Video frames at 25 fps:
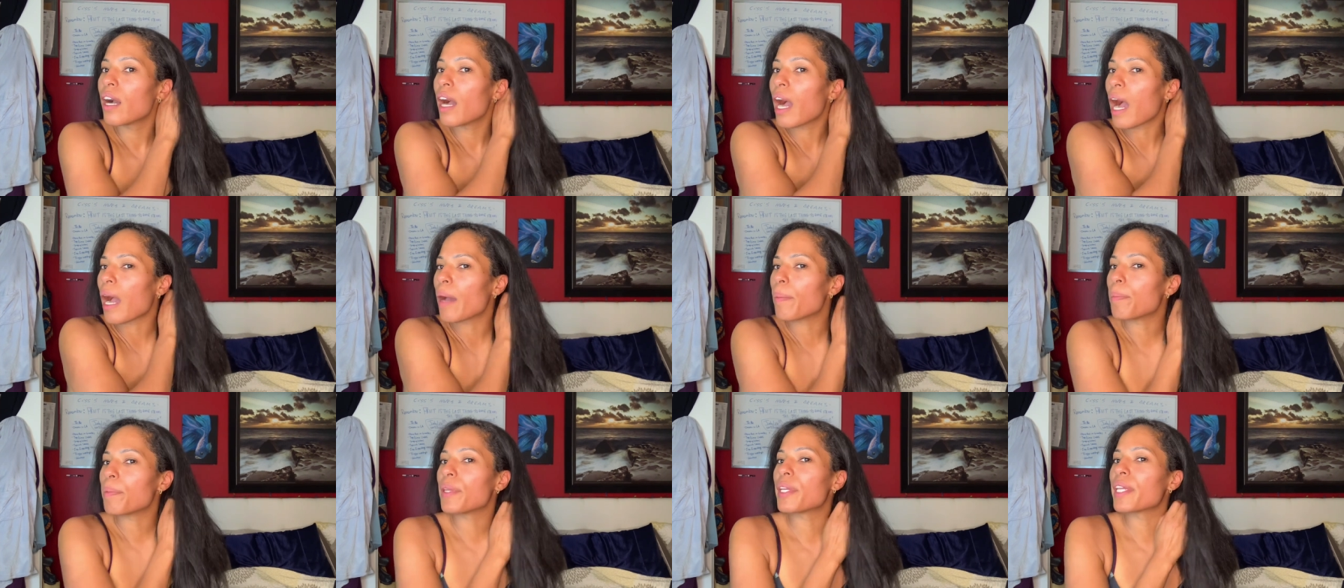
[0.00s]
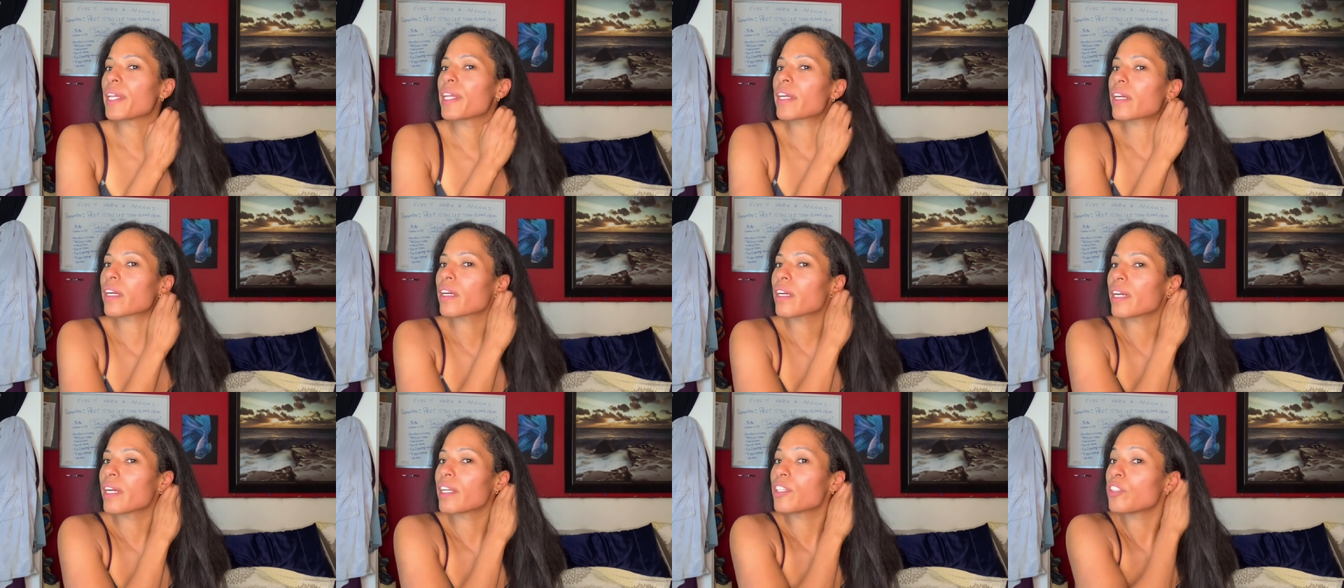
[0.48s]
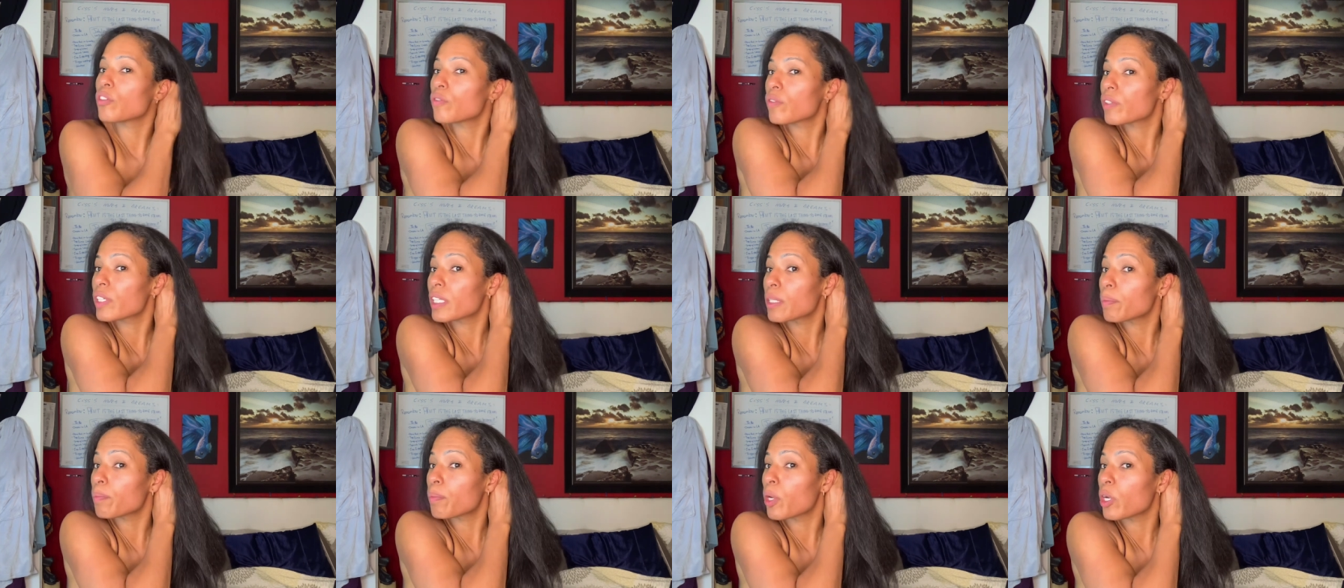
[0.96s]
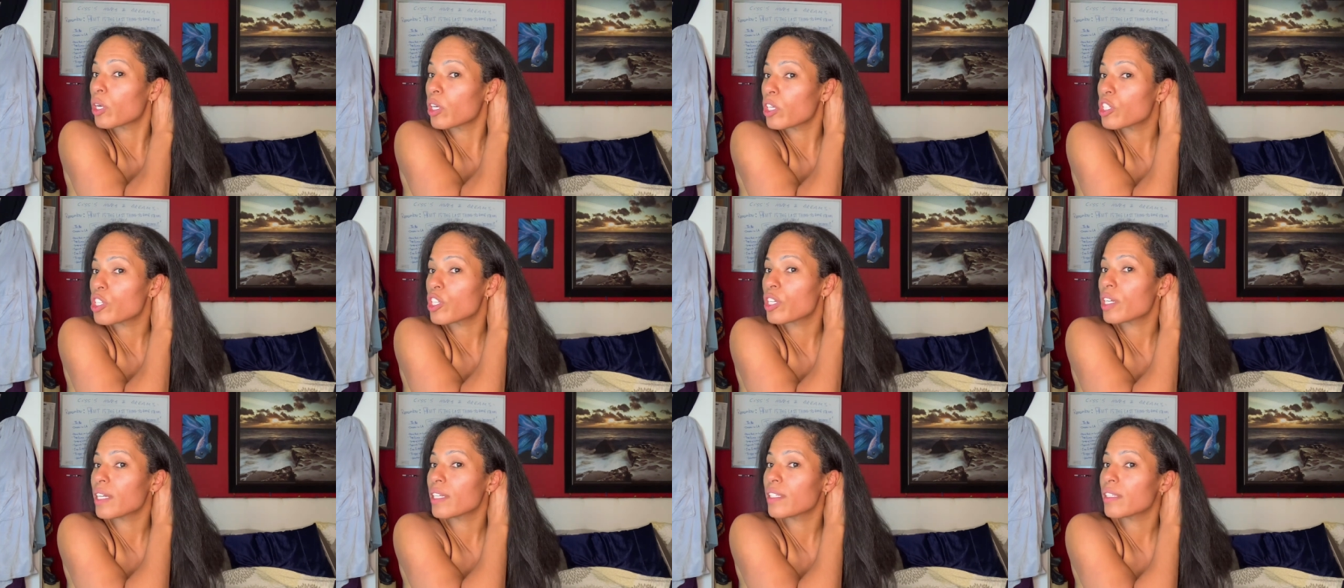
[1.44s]
up here and you really
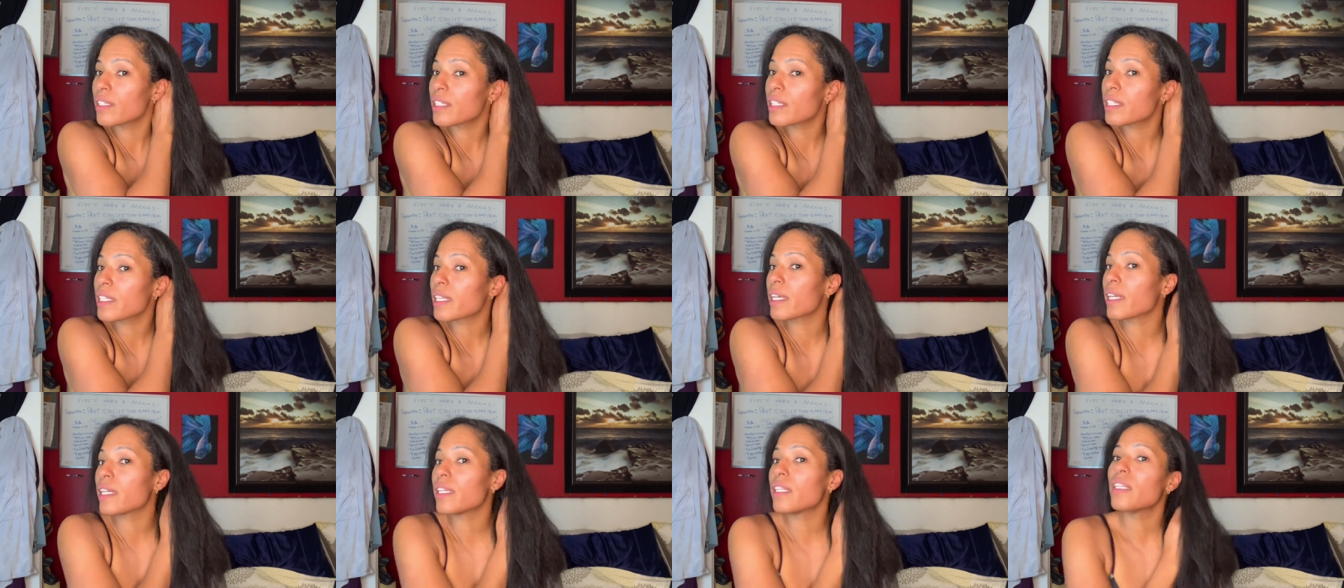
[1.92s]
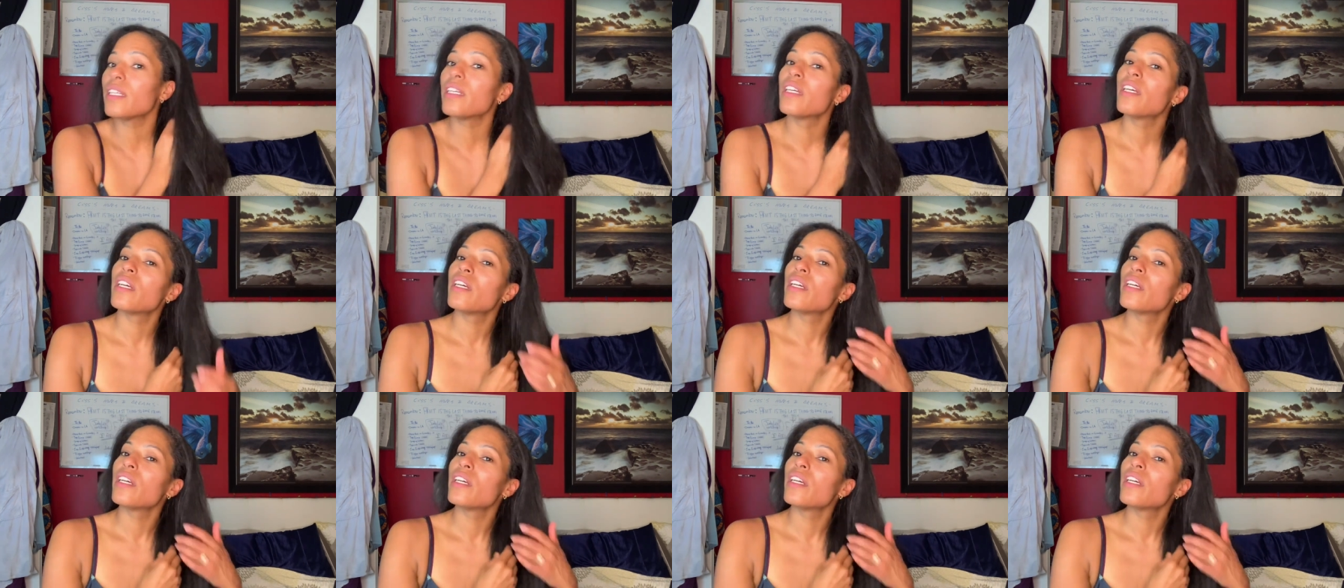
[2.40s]
push it in the skin,